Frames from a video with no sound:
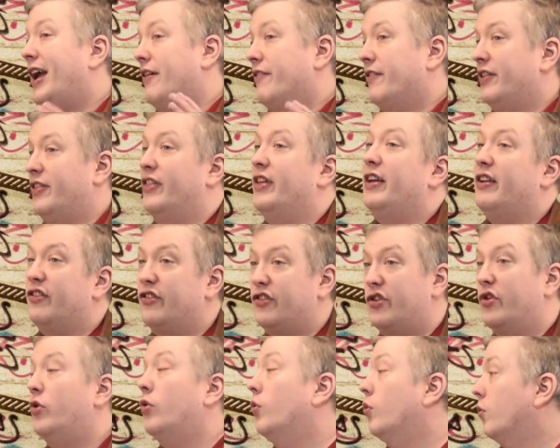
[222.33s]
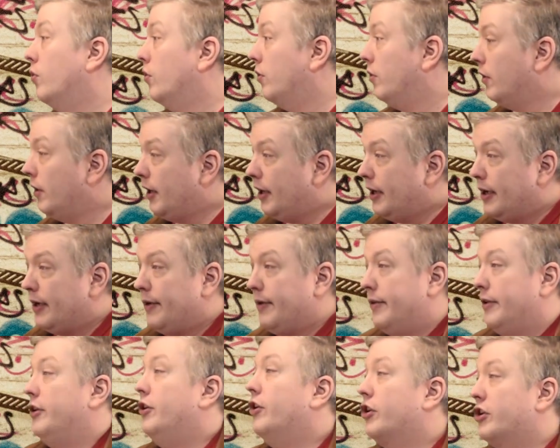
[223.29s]
Notice in the depiction,
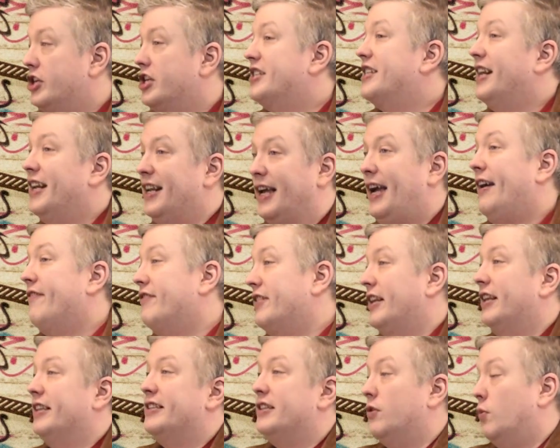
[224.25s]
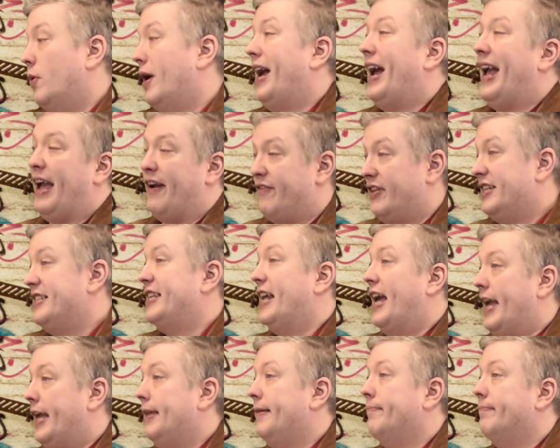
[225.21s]
the camera is nearing the
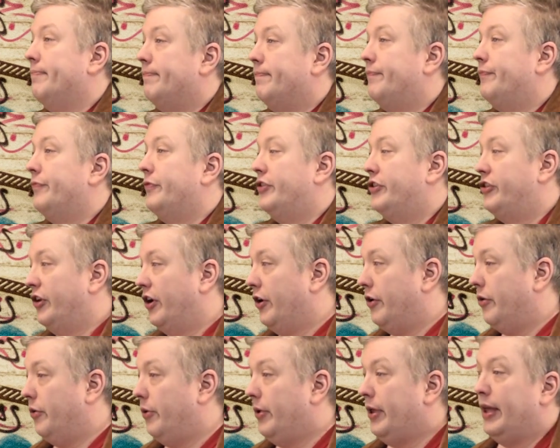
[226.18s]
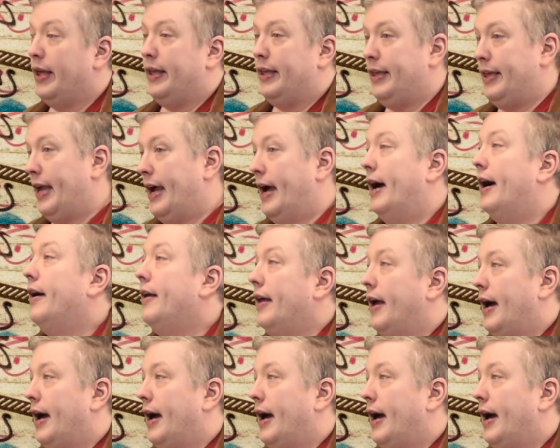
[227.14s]
line but not crossing it.